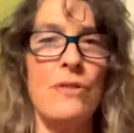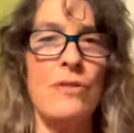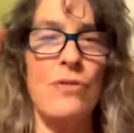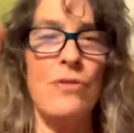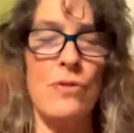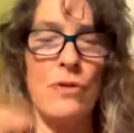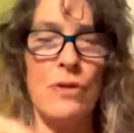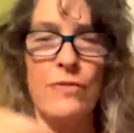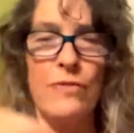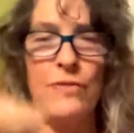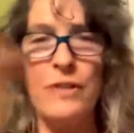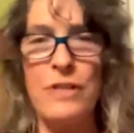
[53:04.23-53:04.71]

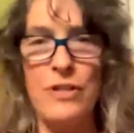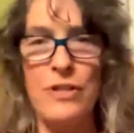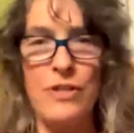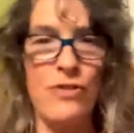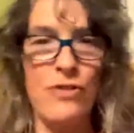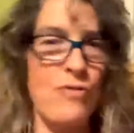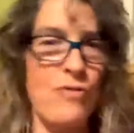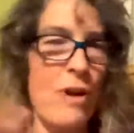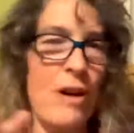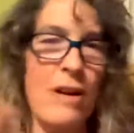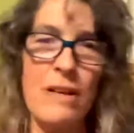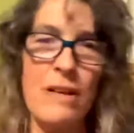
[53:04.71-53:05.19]
sort of
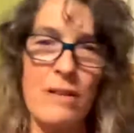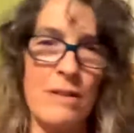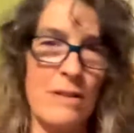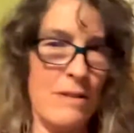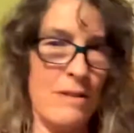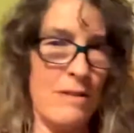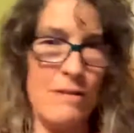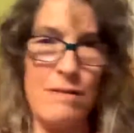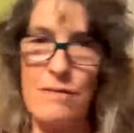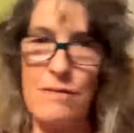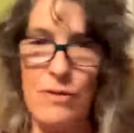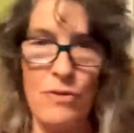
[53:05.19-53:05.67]
construct
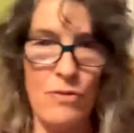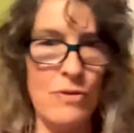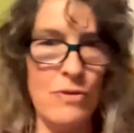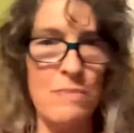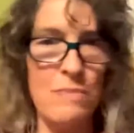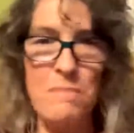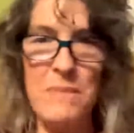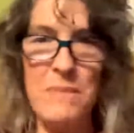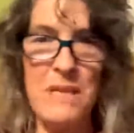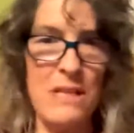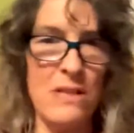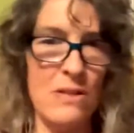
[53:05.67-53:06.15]
those
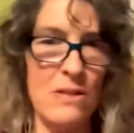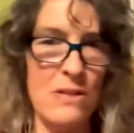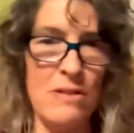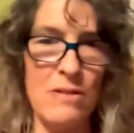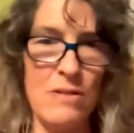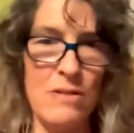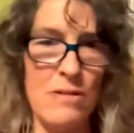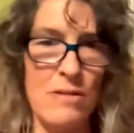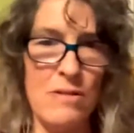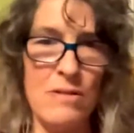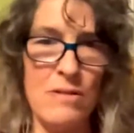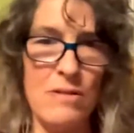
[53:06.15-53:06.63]

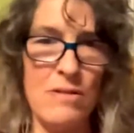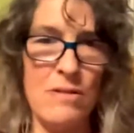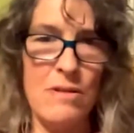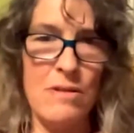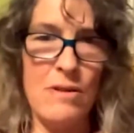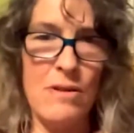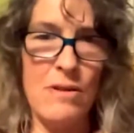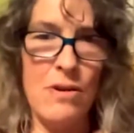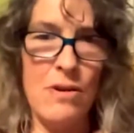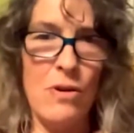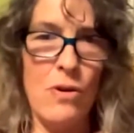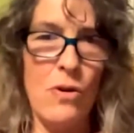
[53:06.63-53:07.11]
meals
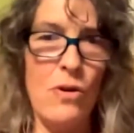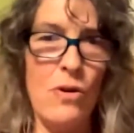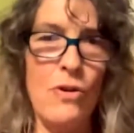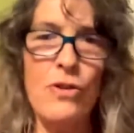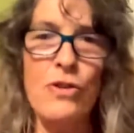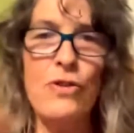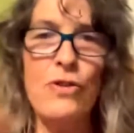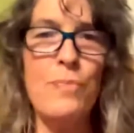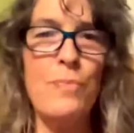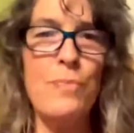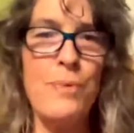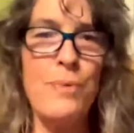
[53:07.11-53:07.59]
or do
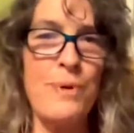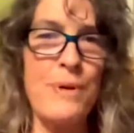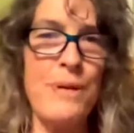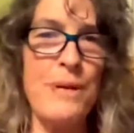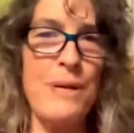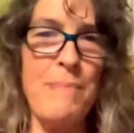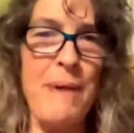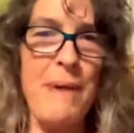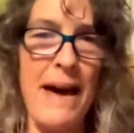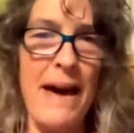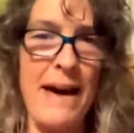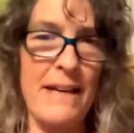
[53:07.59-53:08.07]
you
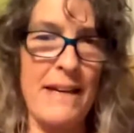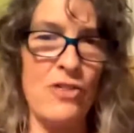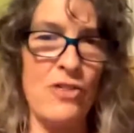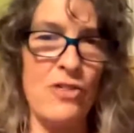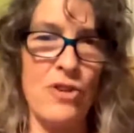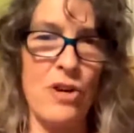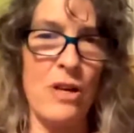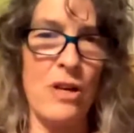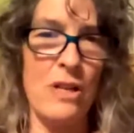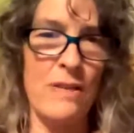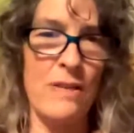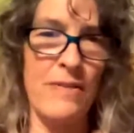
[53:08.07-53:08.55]
pre-package
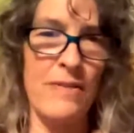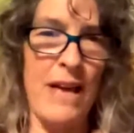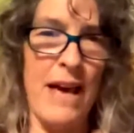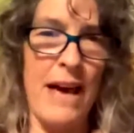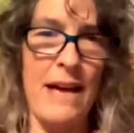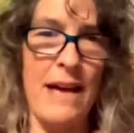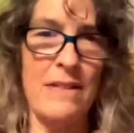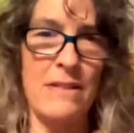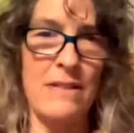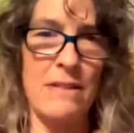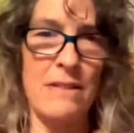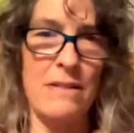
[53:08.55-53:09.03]
all of
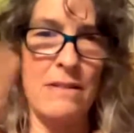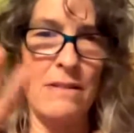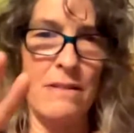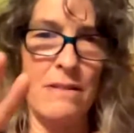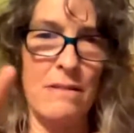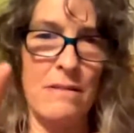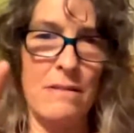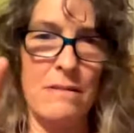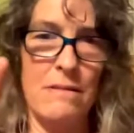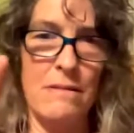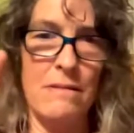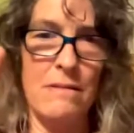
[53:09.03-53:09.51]
that
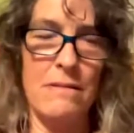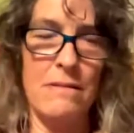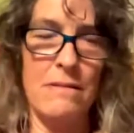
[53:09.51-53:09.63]
I